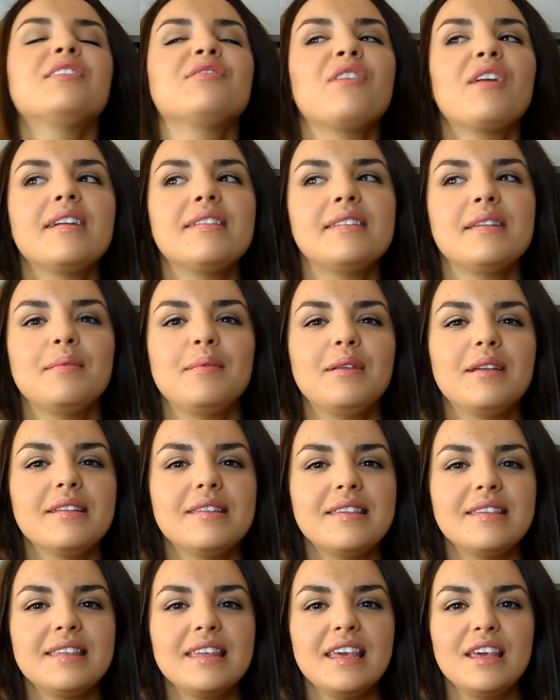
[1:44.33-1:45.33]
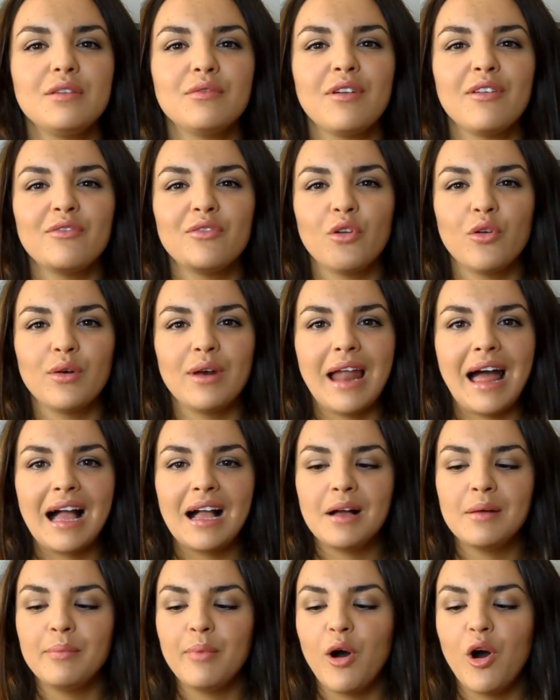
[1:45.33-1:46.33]
It's very similar to the Revlon
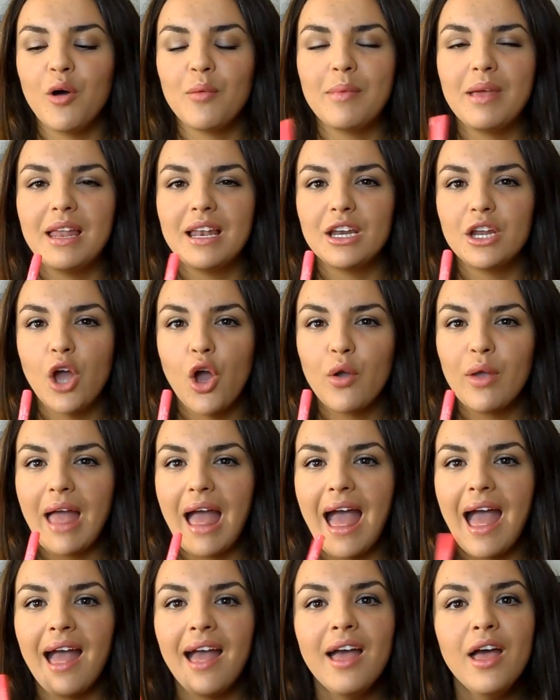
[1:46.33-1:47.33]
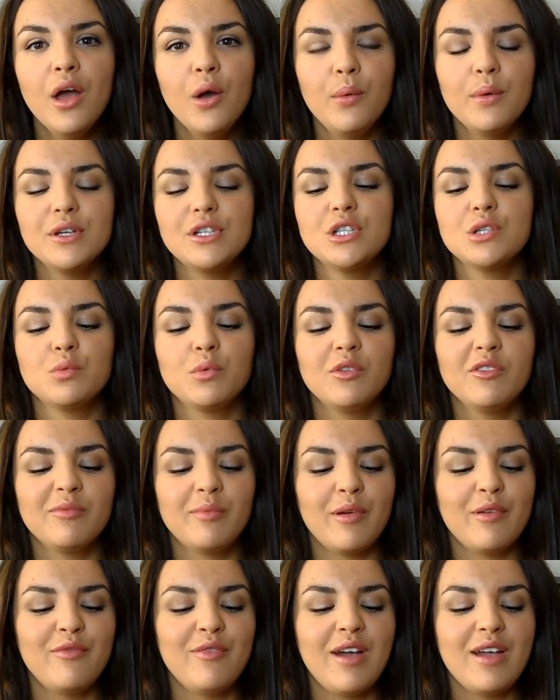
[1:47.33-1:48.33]
Lacquer Balm in Coquette, which is one
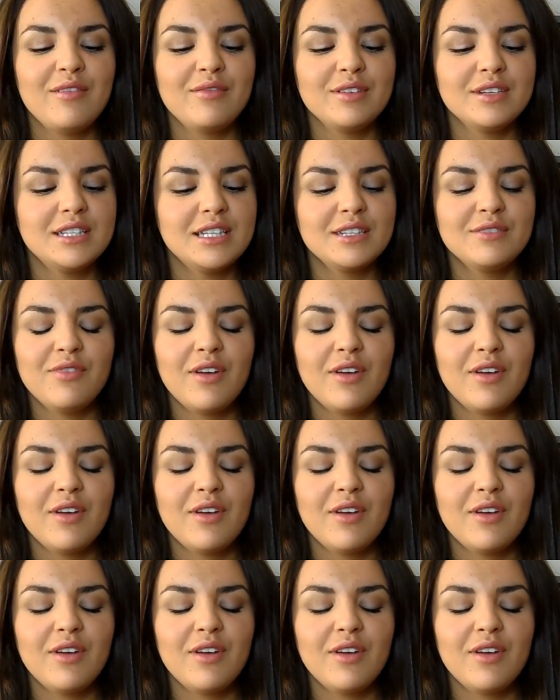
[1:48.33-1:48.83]
of my favorites.